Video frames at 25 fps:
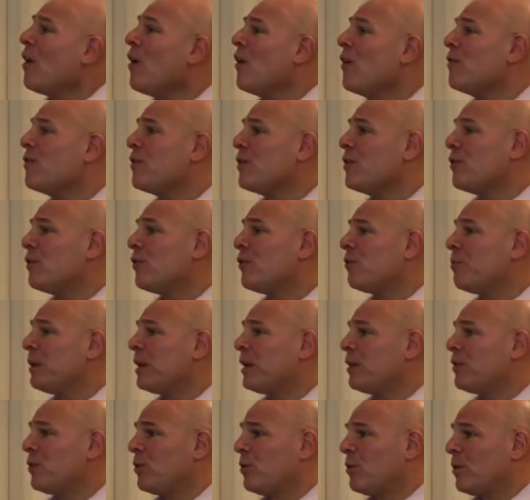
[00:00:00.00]
If you
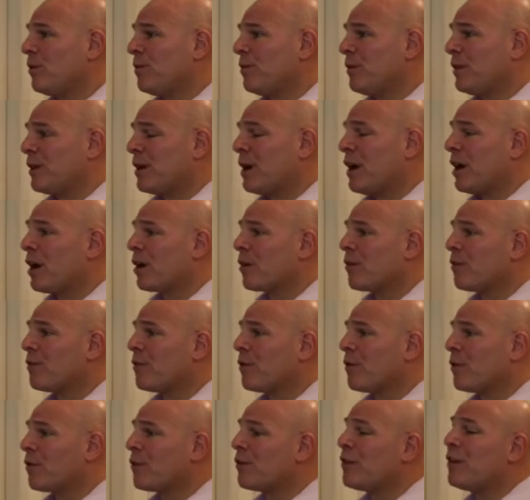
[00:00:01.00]
speak to a
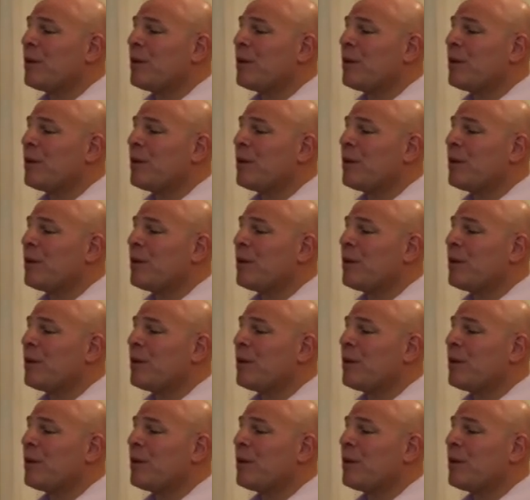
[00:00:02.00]
photographer,